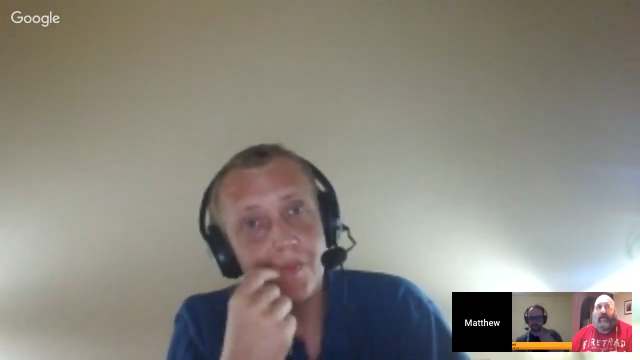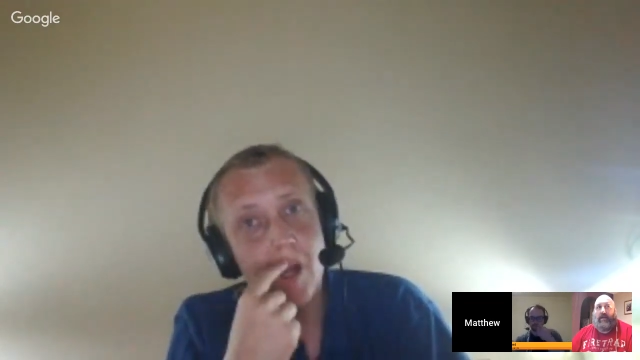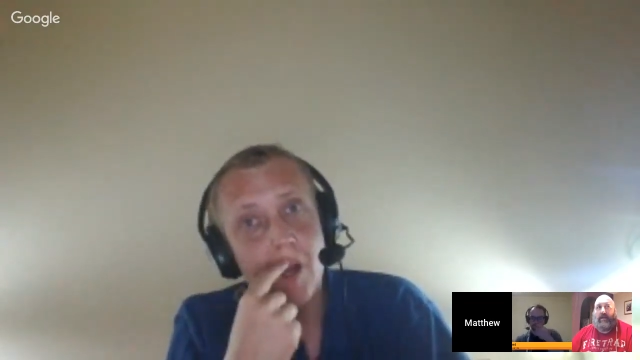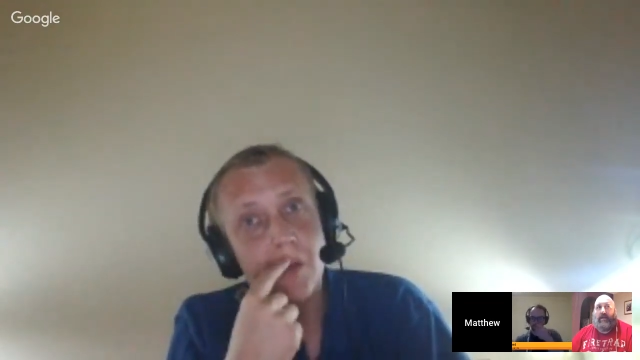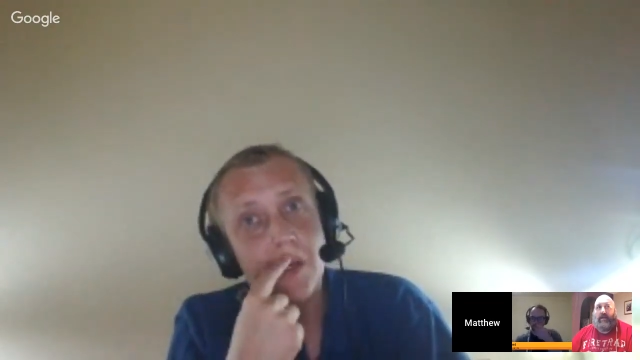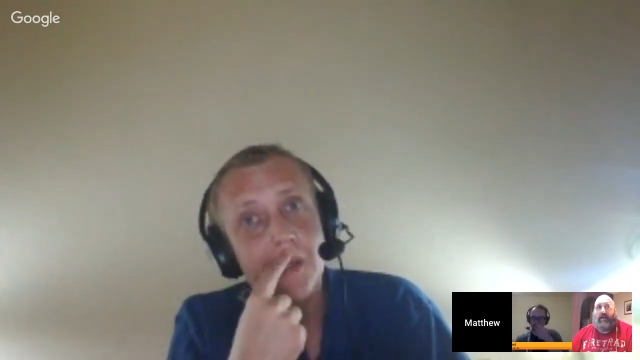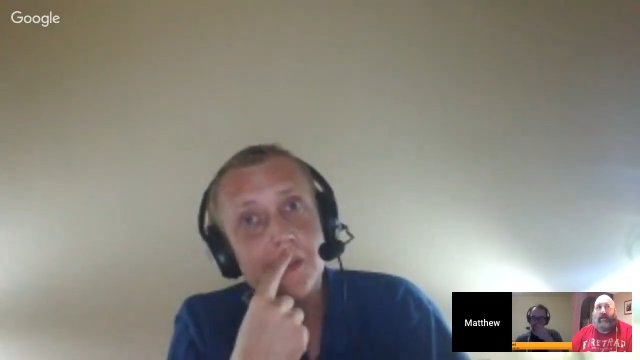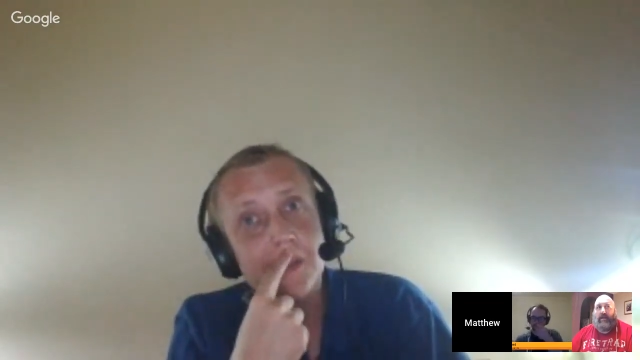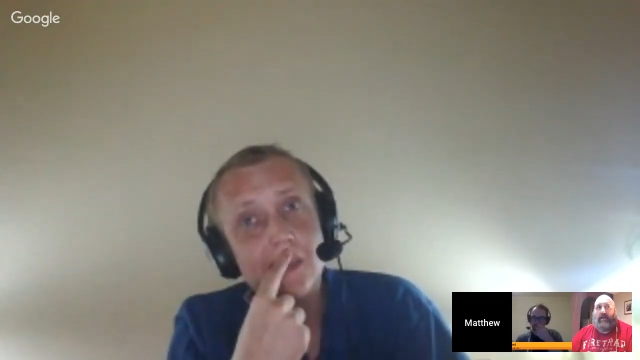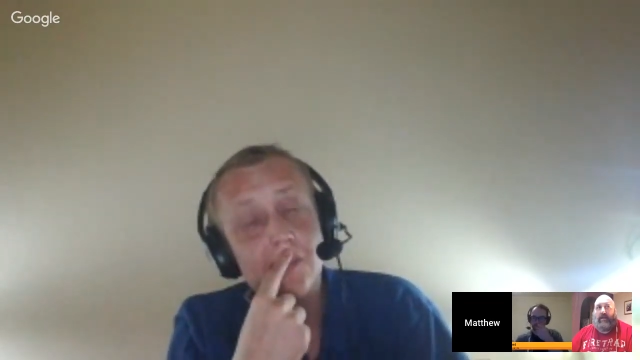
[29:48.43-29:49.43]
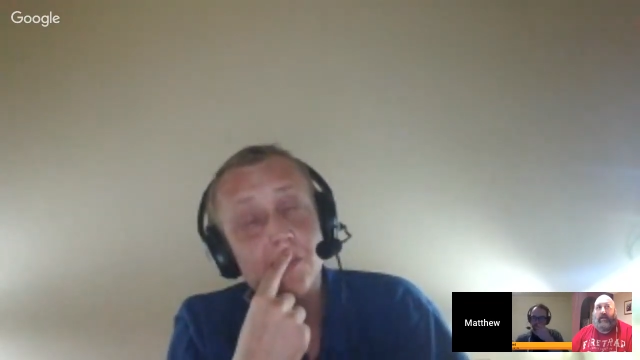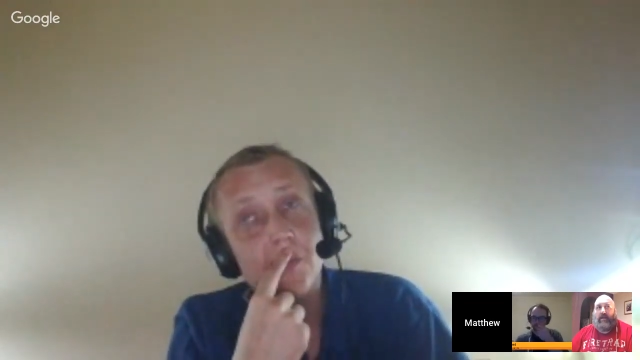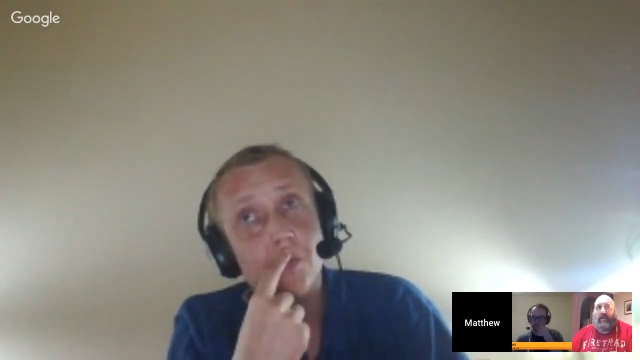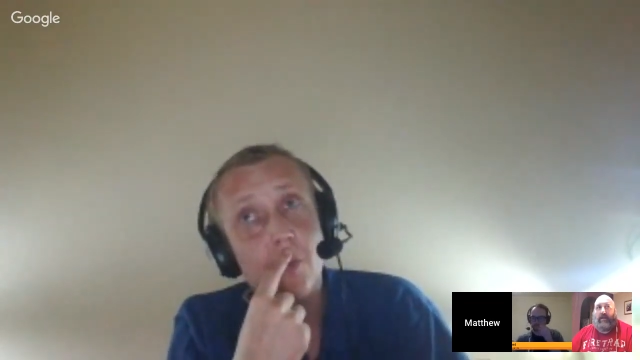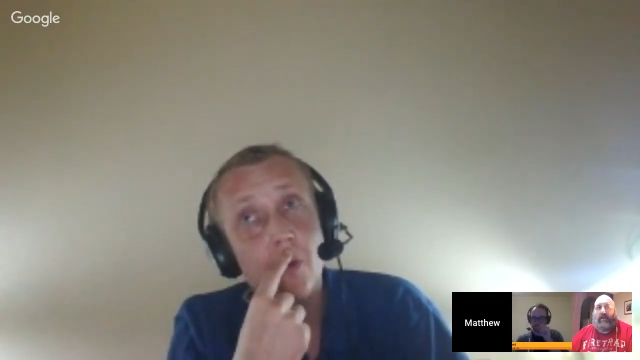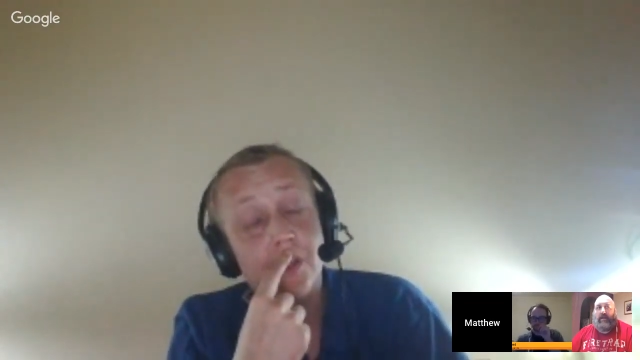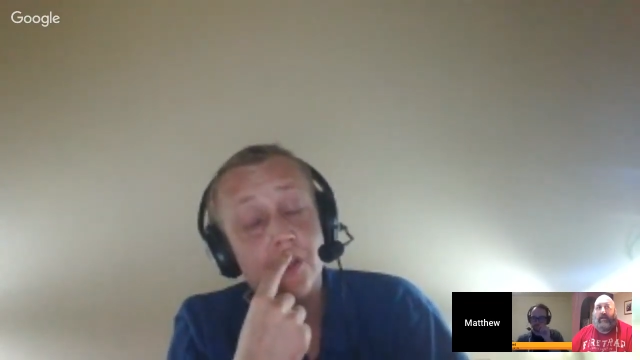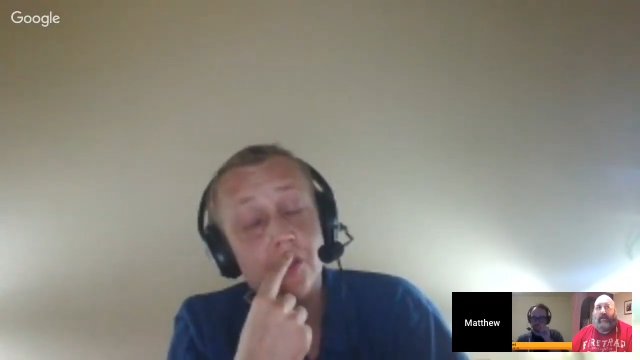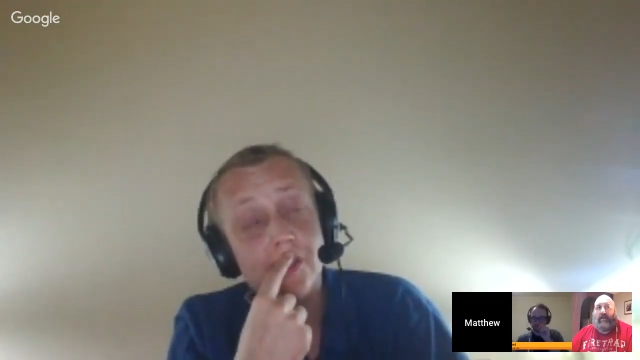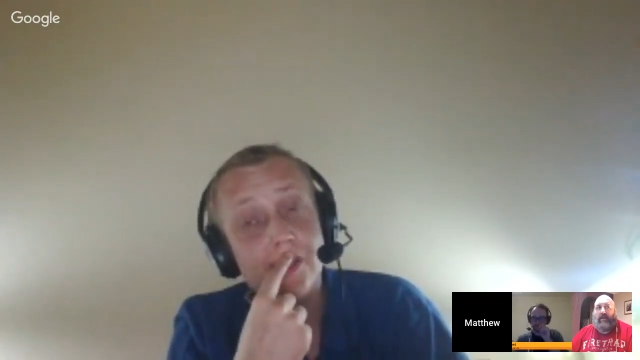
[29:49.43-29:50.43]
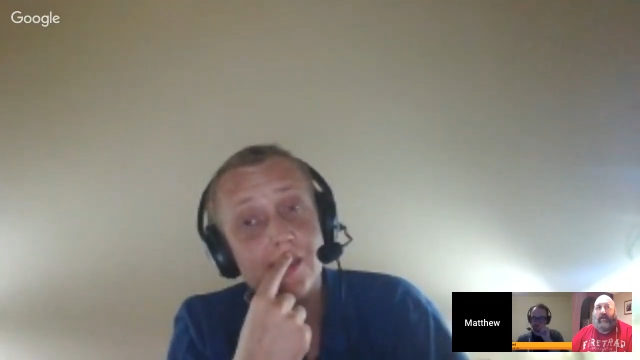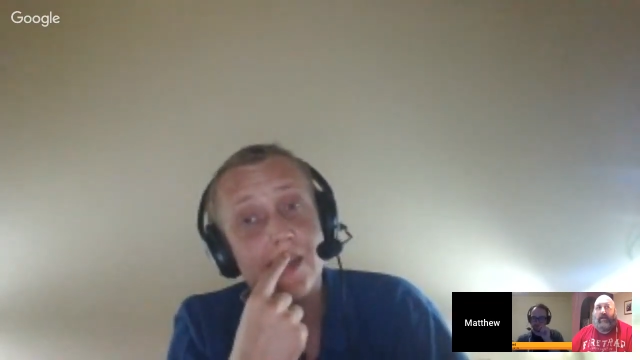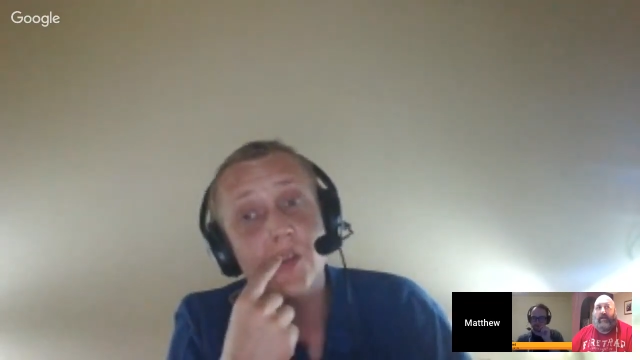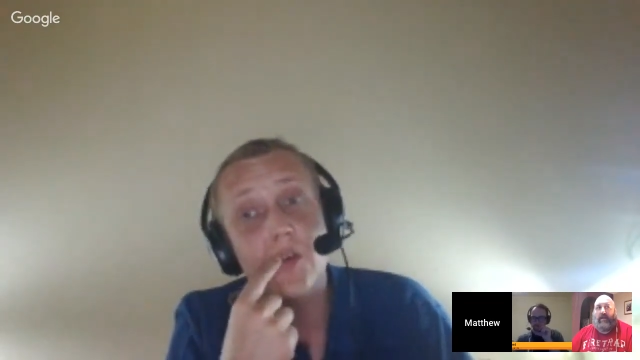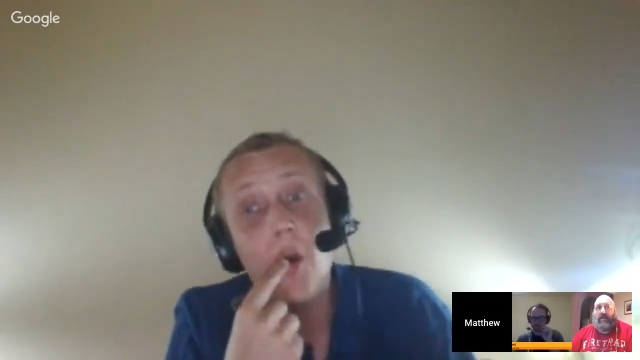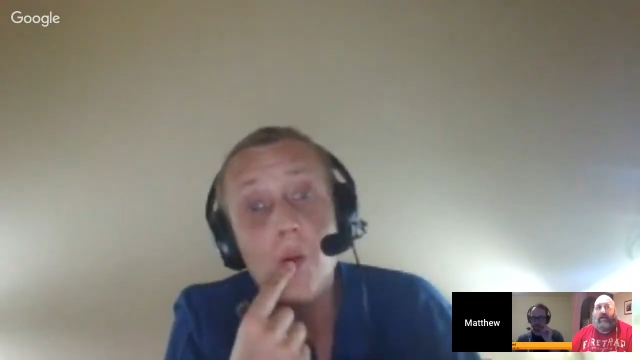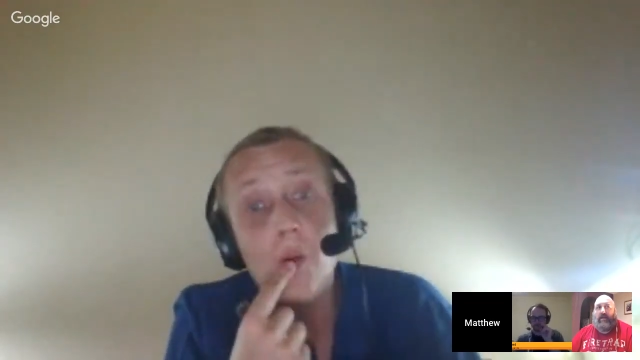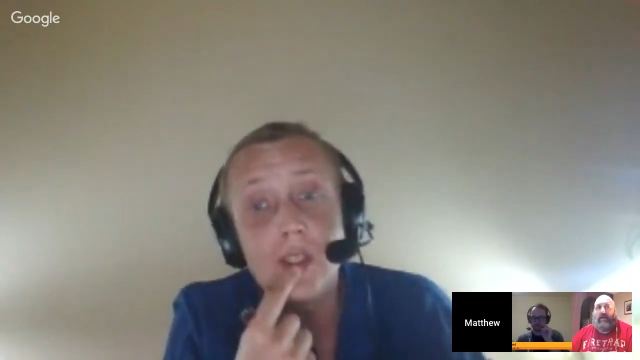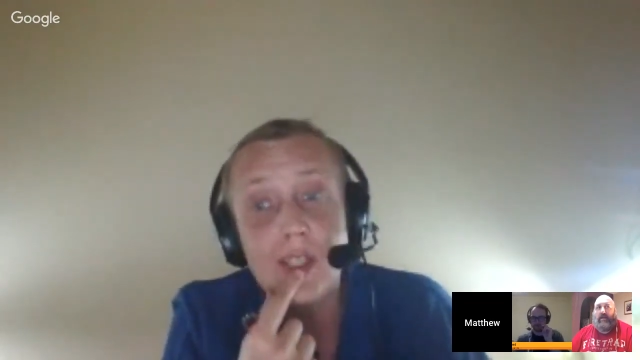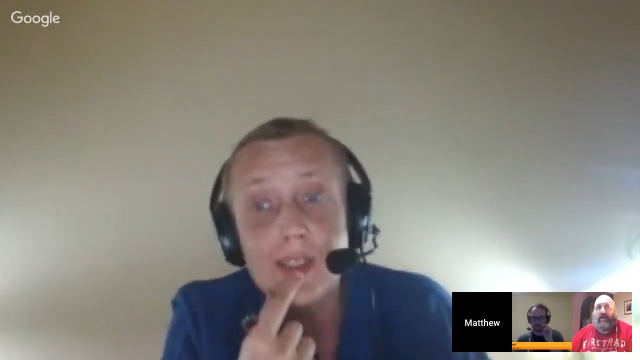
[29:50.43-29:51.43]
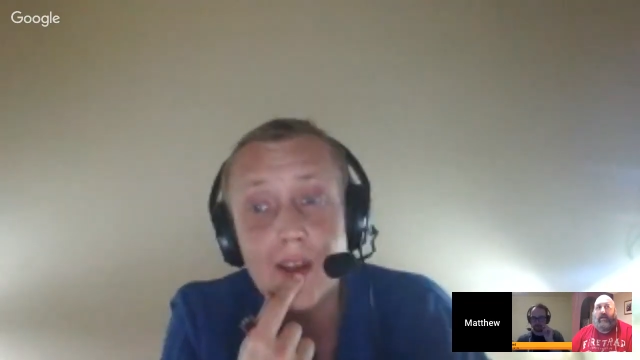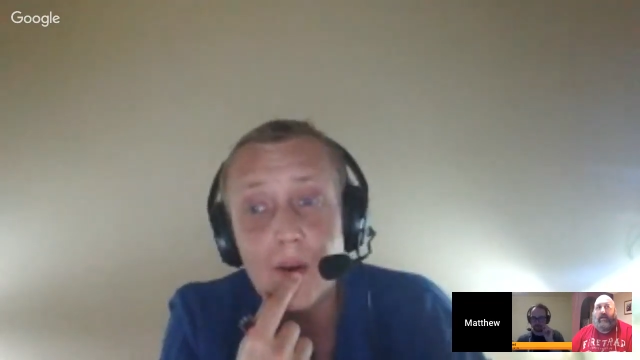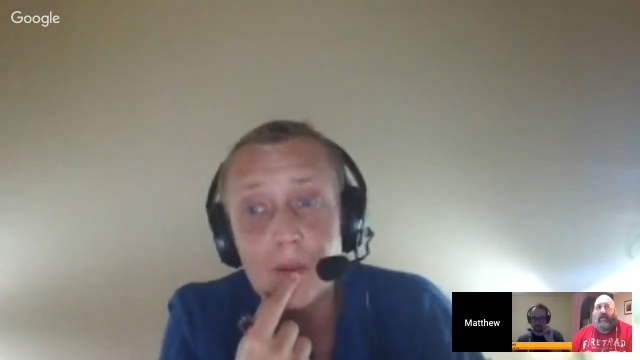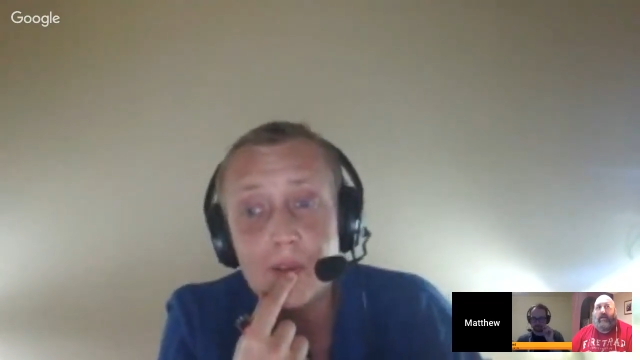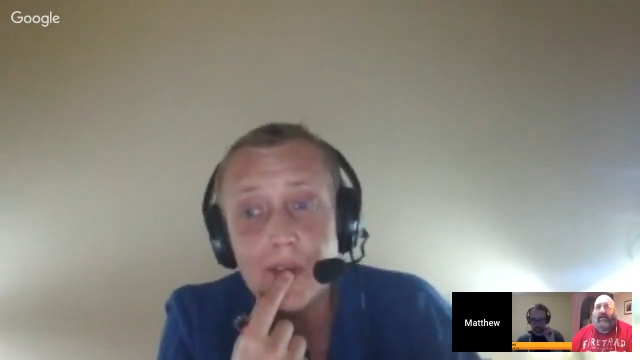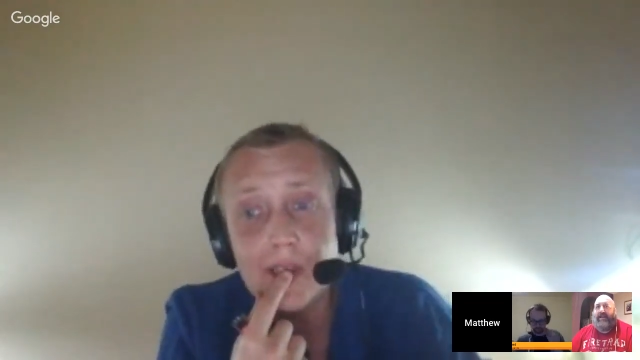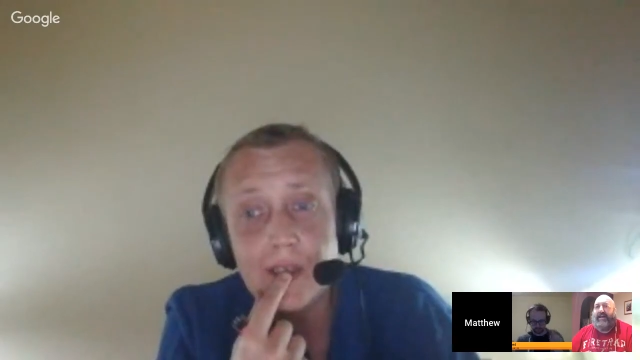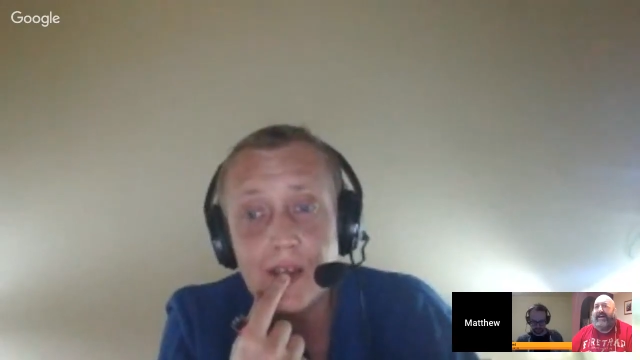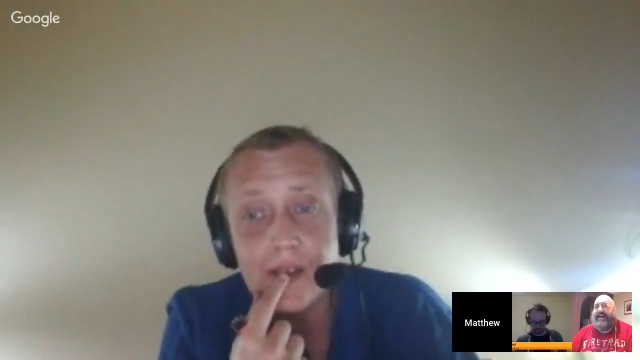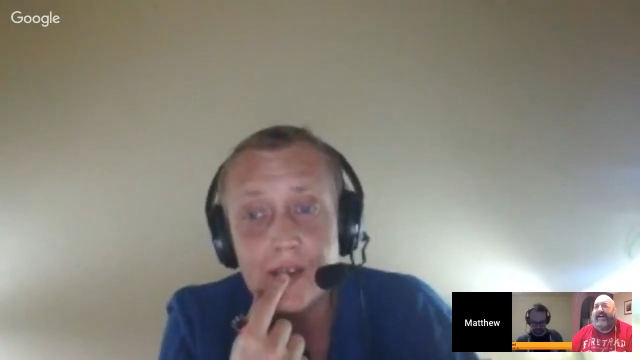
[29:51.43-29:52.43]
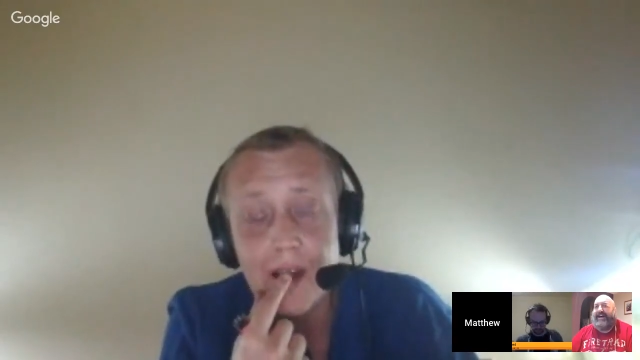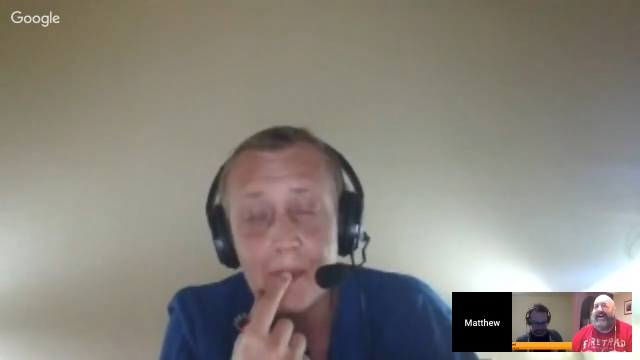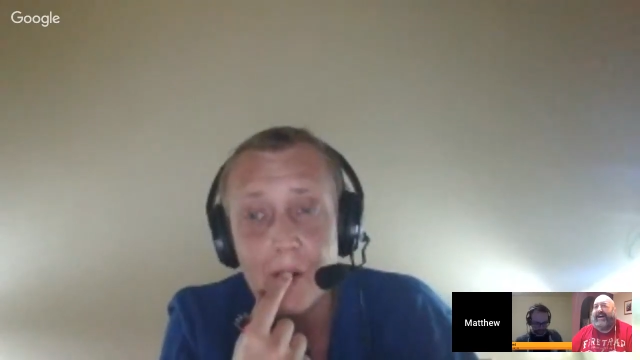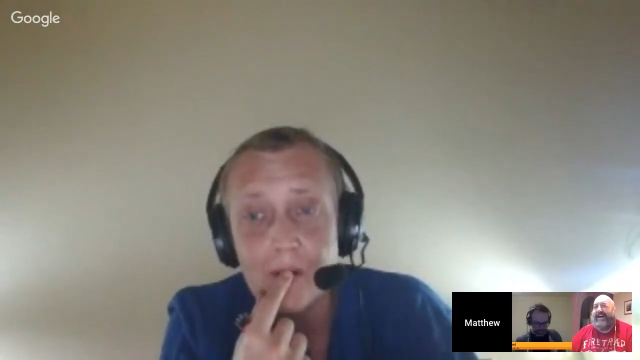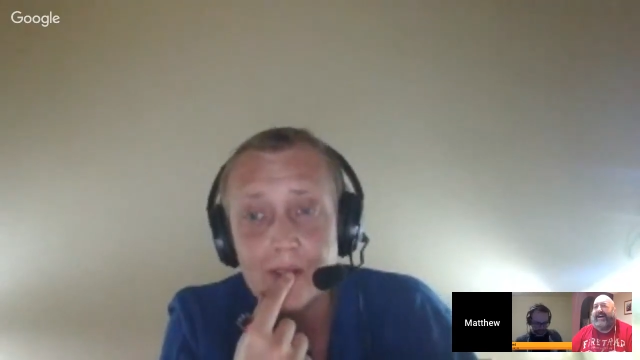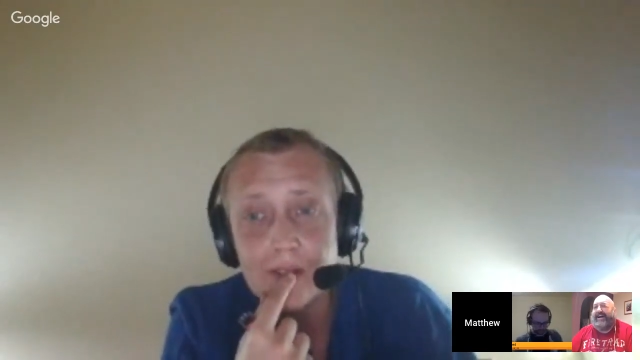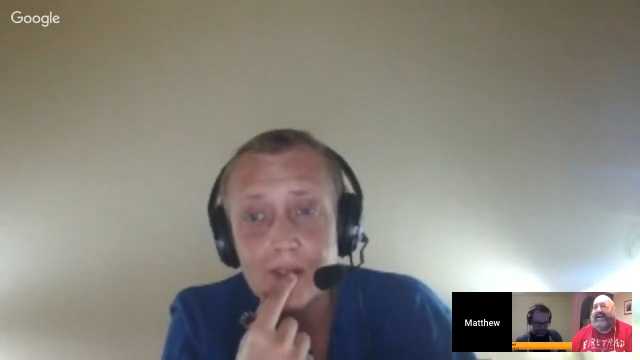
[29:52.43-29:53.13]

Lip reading: I would like to see, what were the choices again? Sorry, I wasn't listening. I was reading in the chat box.